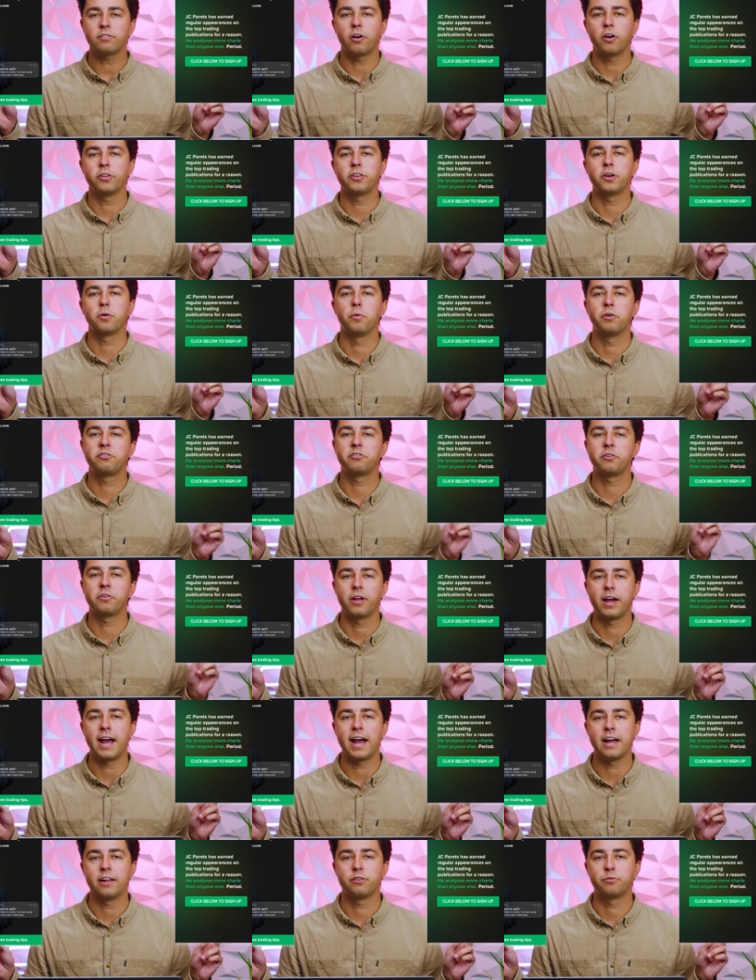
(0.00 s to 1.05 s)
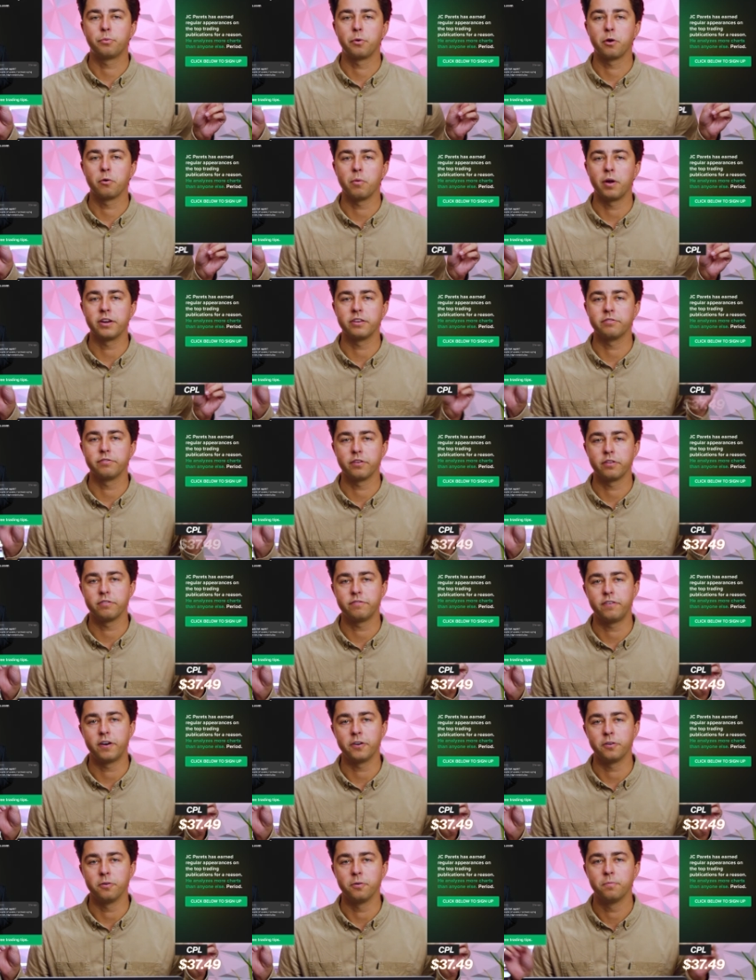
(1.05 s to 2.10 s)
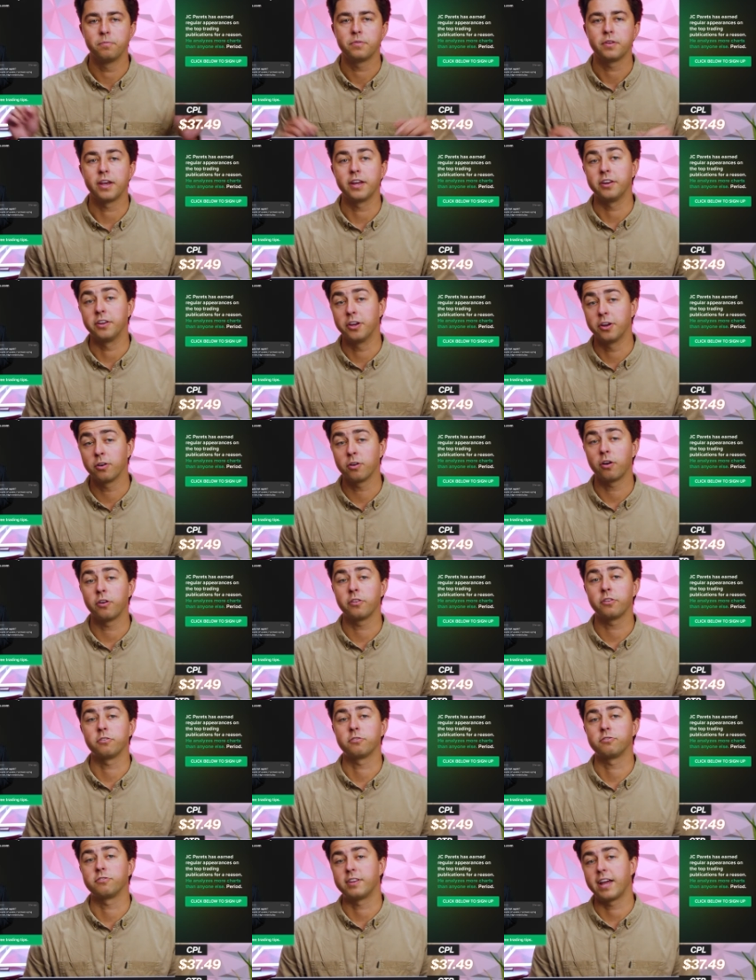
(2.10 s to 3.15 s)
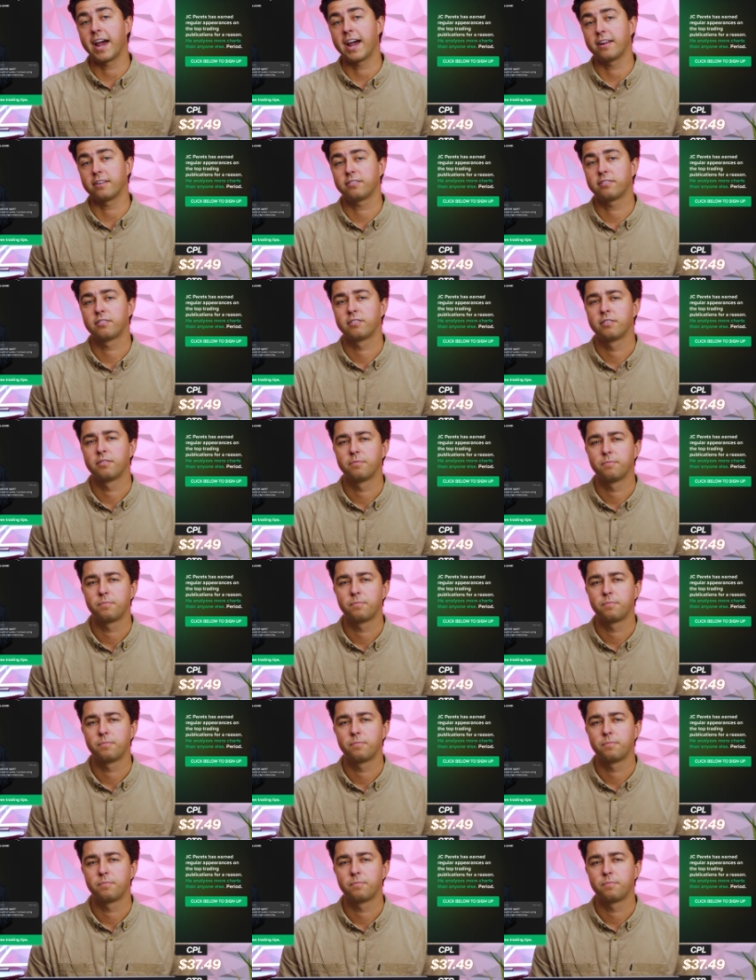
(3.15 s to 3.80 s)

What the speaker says: are the original ads we were running for the funnel, and here are their stats.